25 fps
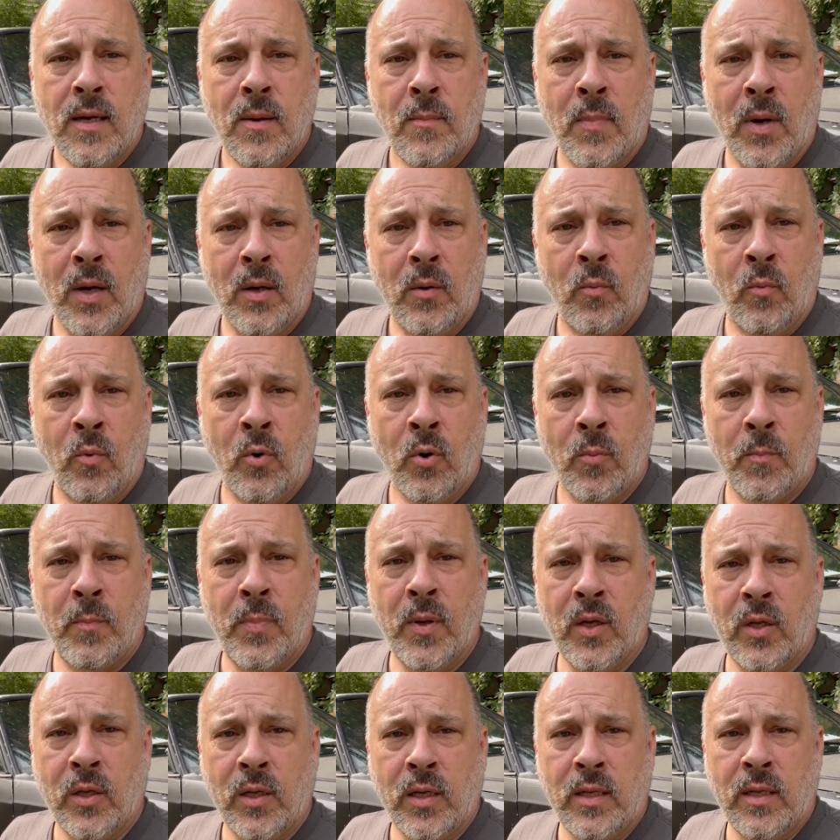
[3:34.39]
But we're
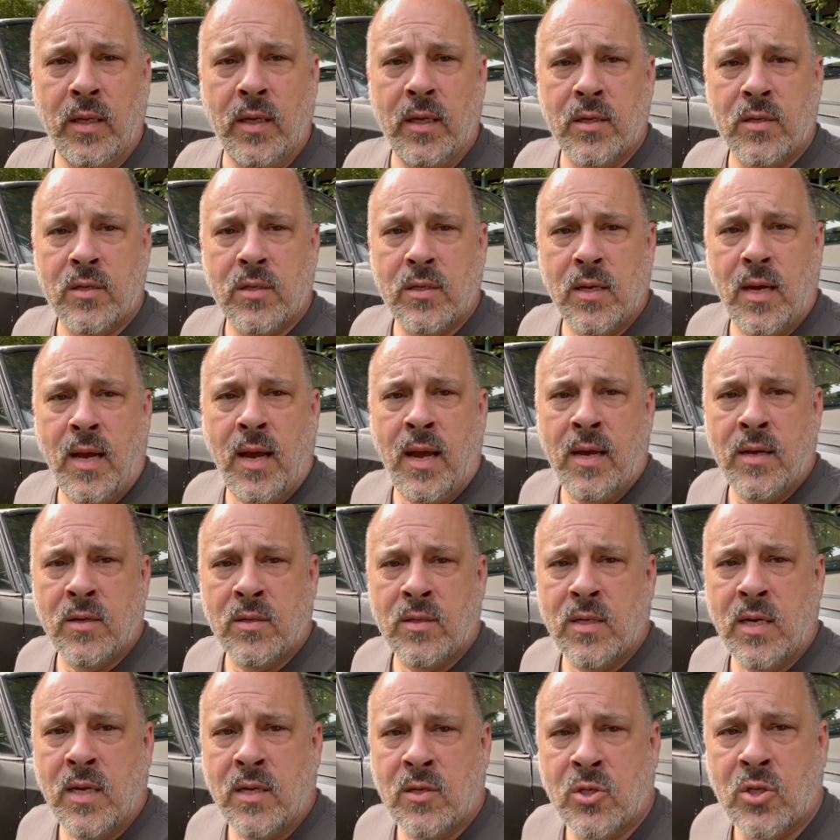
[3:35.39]
building this
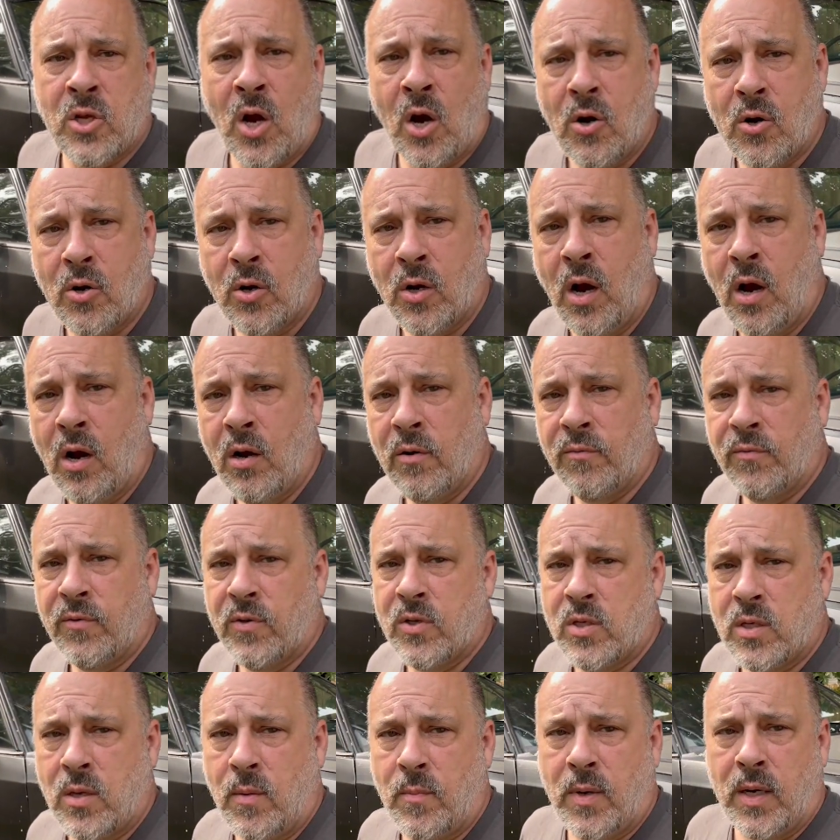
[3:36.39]
as a starter car for
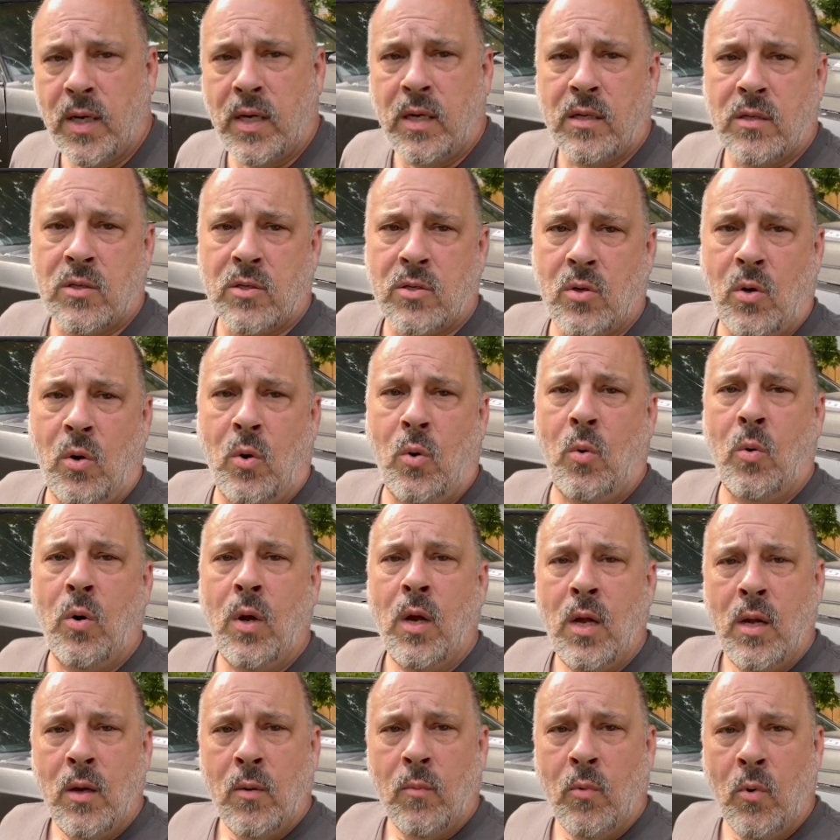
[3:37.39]
somebody. So
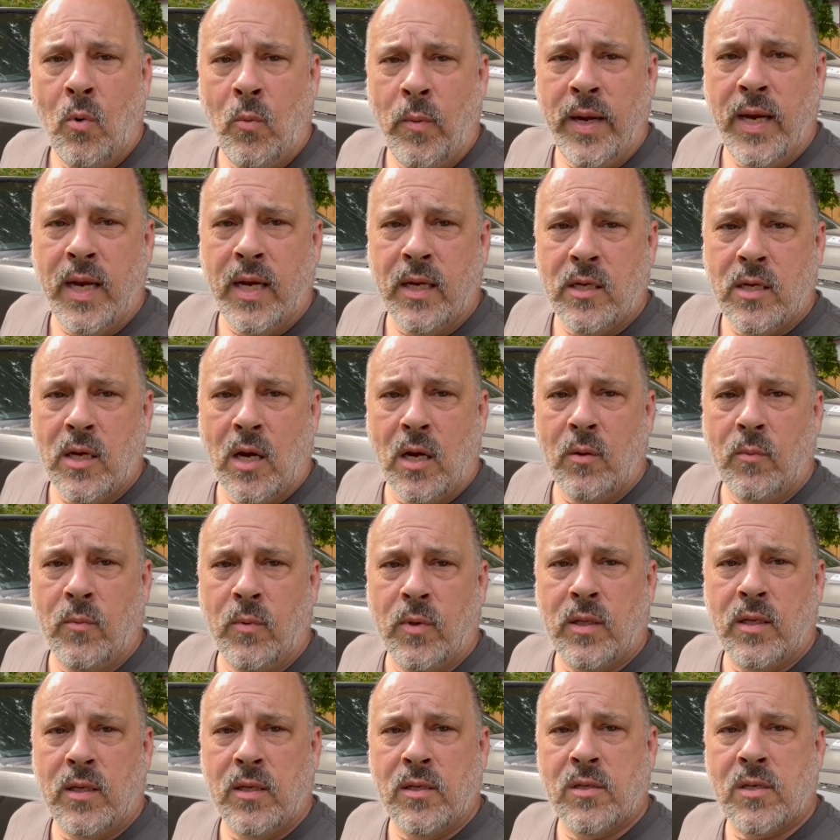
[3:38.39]
when we get done
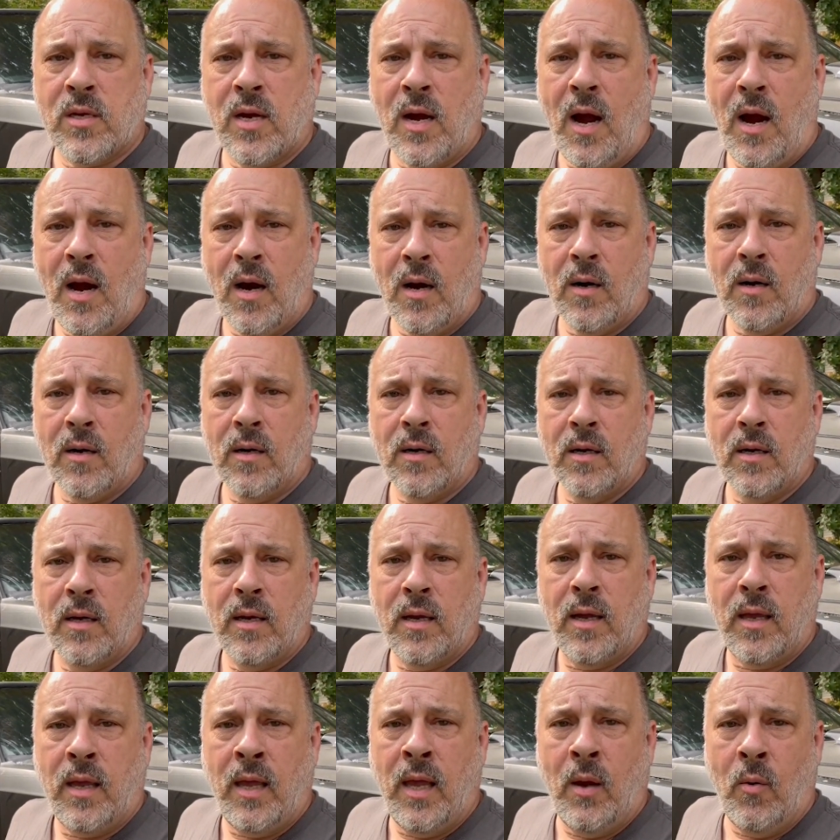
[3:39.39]
with this car,
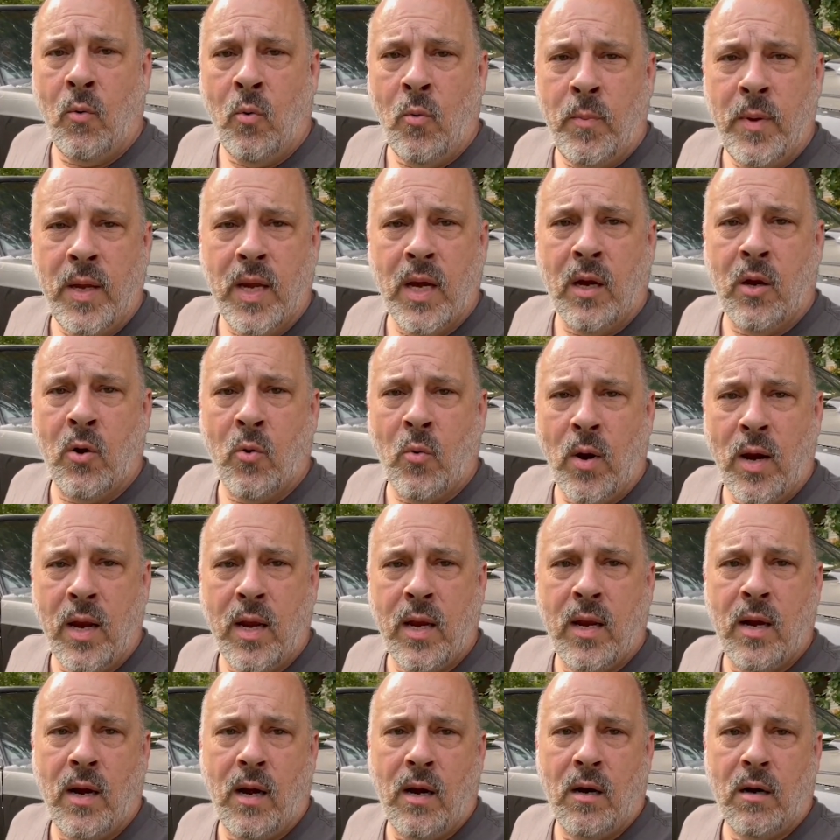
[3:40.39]
it will be a
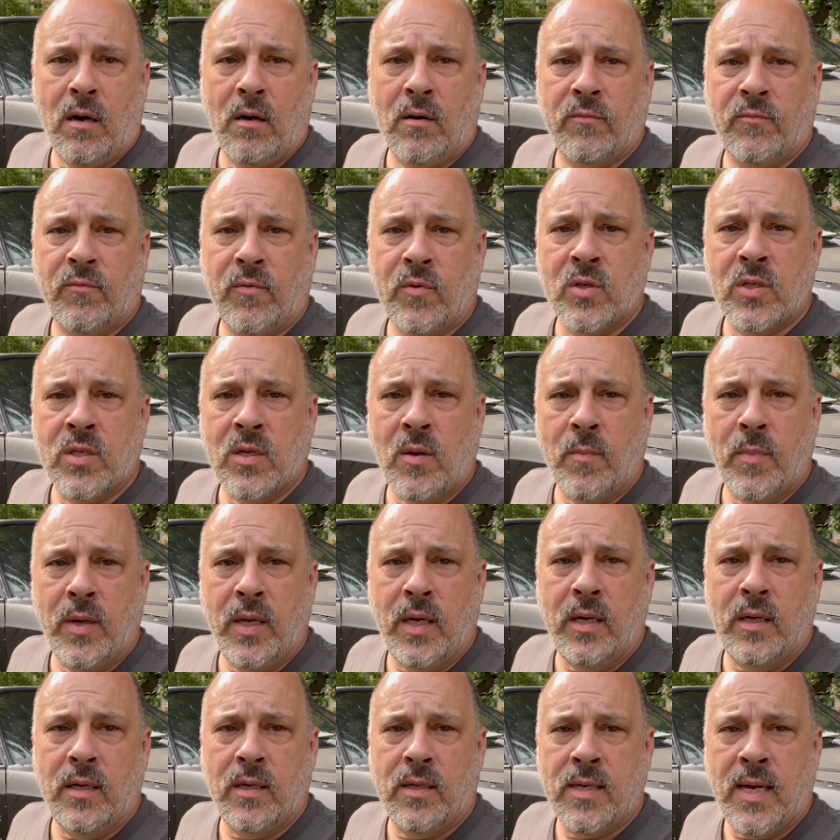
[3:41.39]
great car for
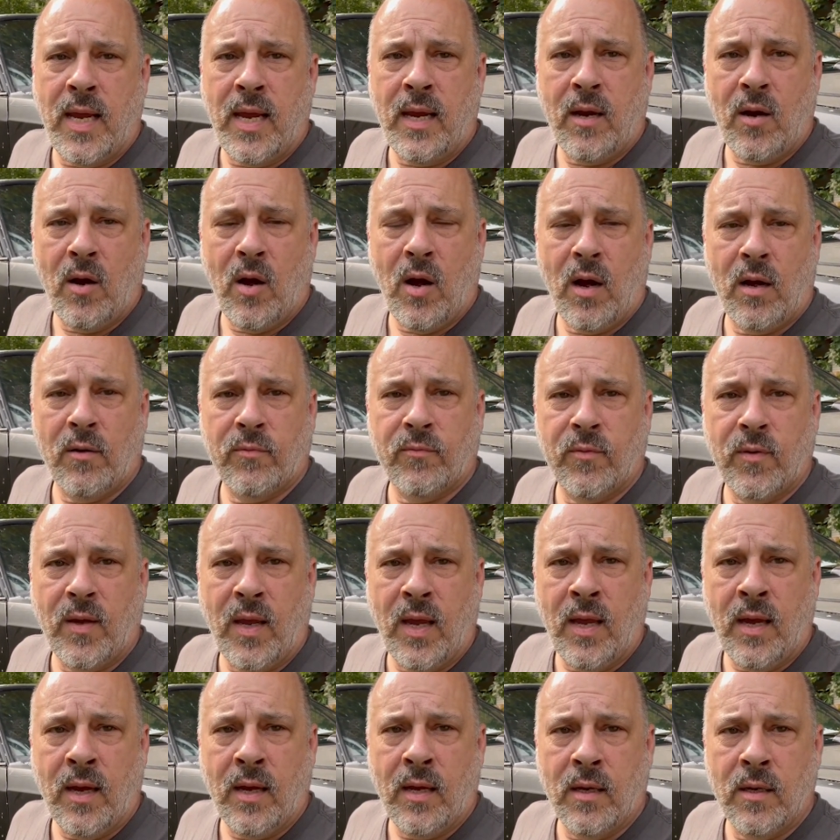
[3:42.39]
somebody to take off
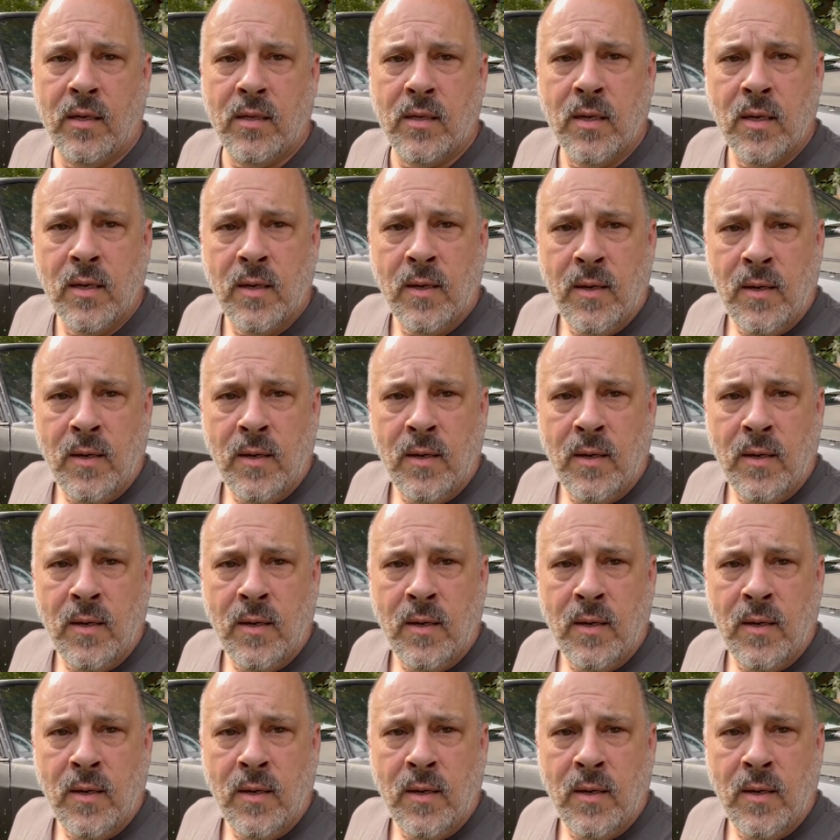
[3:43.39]
and